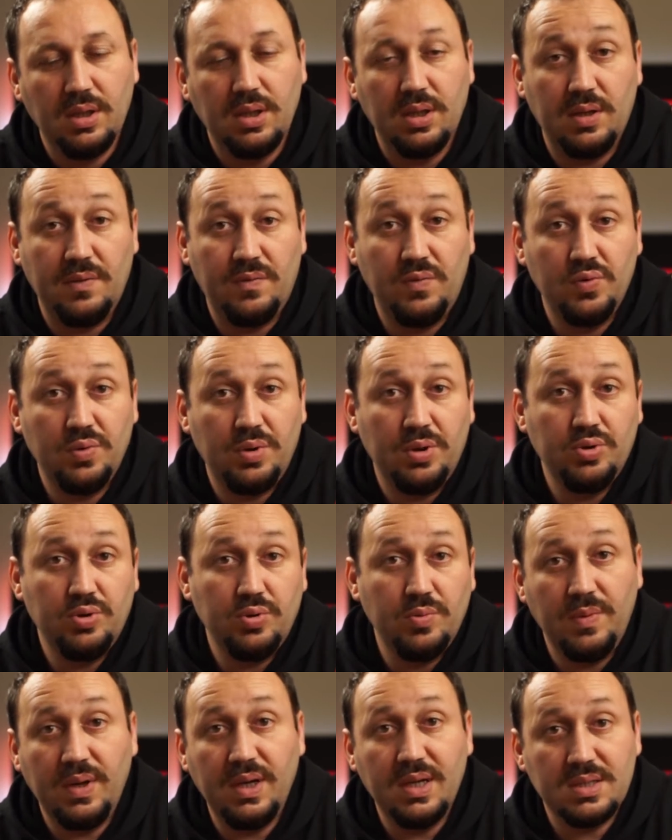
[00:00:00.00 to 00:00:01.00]
And if you want
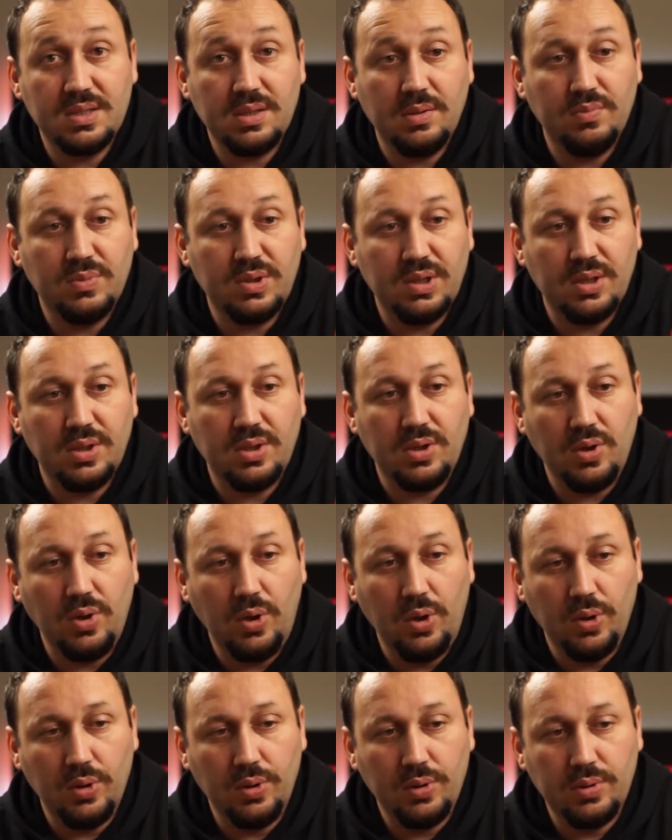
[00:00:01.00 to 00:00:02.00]
to make something
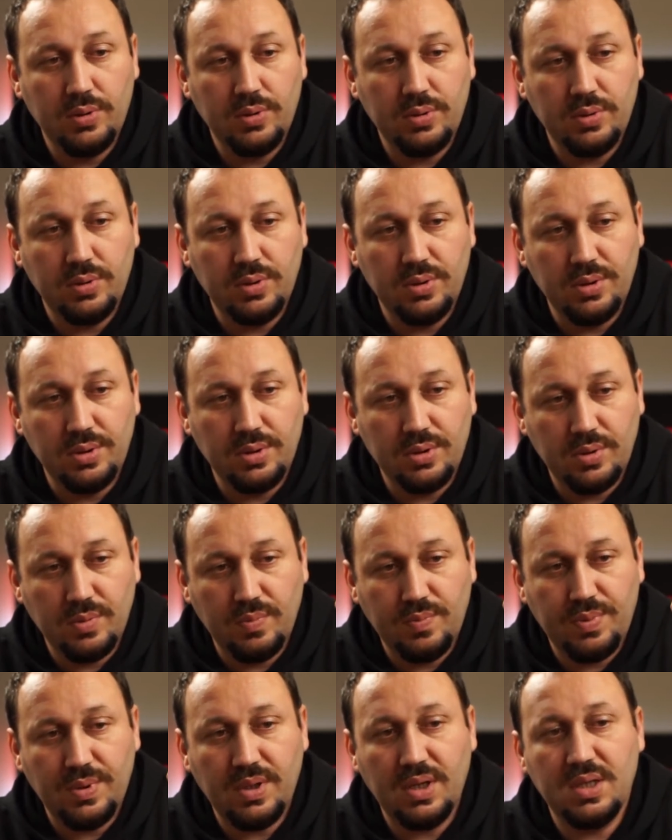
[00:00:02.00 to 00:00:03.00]
cold, you need to
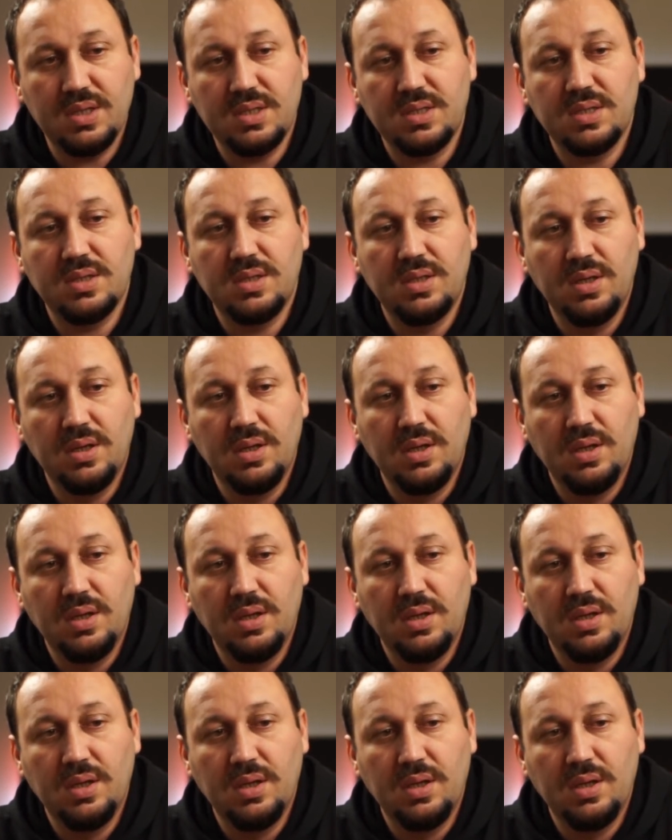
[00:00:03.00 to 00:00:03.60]
press